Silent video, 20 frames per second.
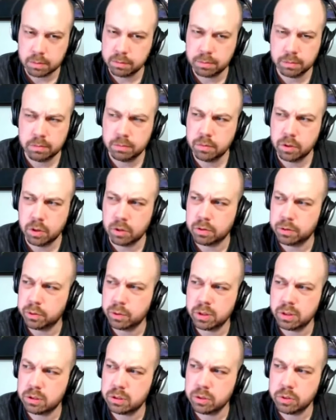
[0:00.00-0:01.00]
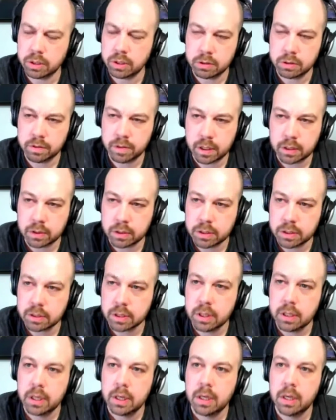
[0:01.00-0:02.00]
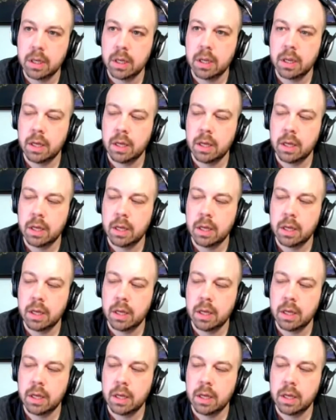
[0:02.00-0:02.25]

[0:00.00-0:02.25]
or no, 4,200 followers.